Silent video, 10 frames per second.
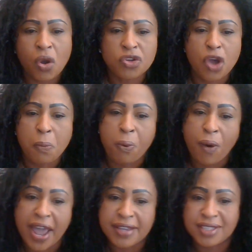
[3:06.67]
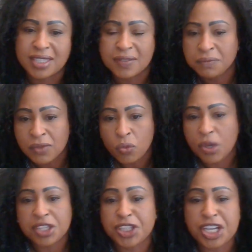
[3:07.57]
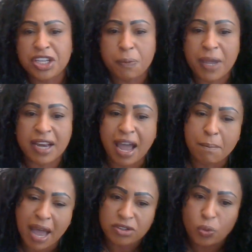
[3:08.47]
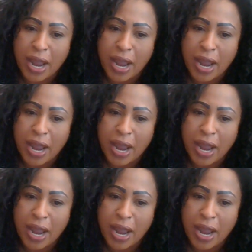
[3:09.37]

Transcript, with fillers: Oh, your praises will continue to be in our mouth